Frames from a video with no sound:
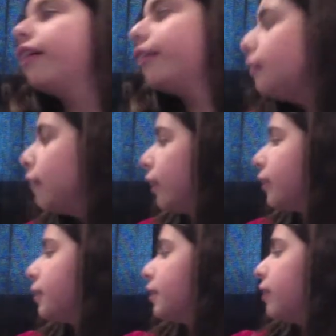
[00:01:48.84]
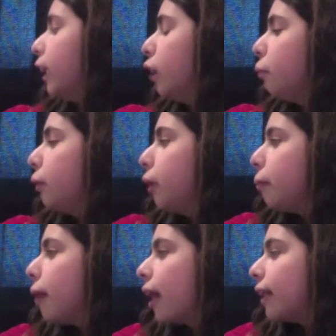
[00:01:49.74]
Then the second beauty
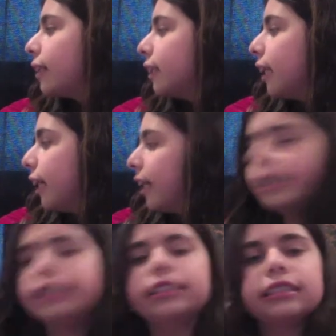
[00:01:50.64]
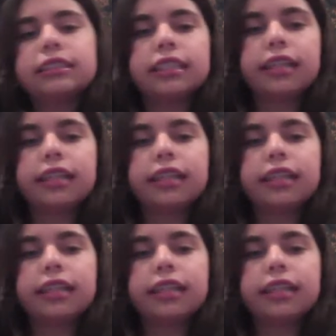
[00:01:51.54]
product is